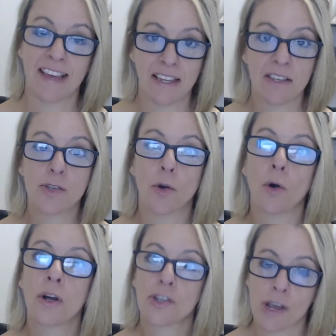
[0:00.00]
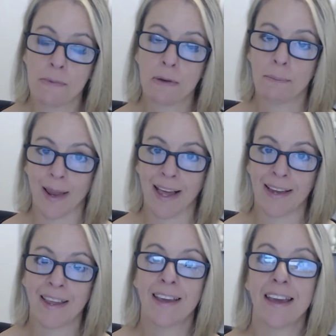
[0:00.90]
That is your treatment
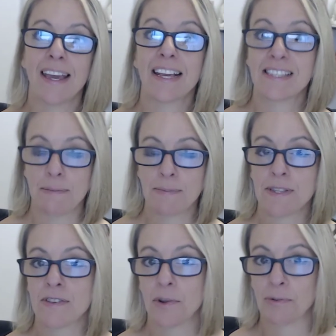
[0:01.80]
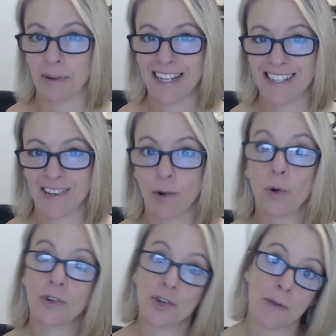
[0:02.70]
plan acceptance rate
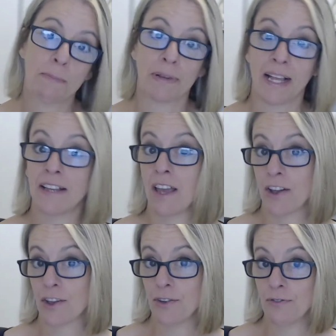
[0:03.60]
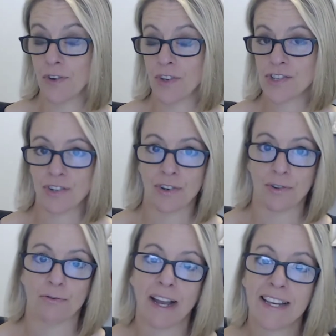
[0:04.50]
or treatment plan conversion
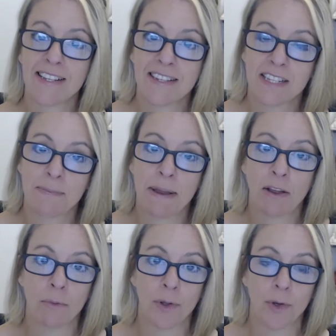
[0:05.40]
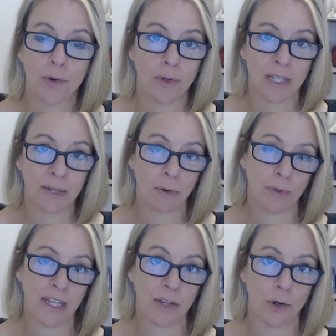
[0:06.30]
rate, depending on what you call it
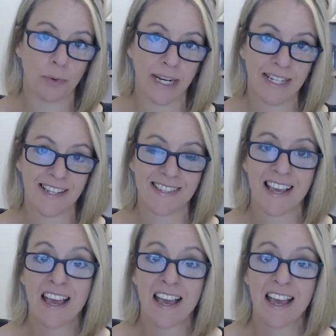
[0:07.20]
within your practice.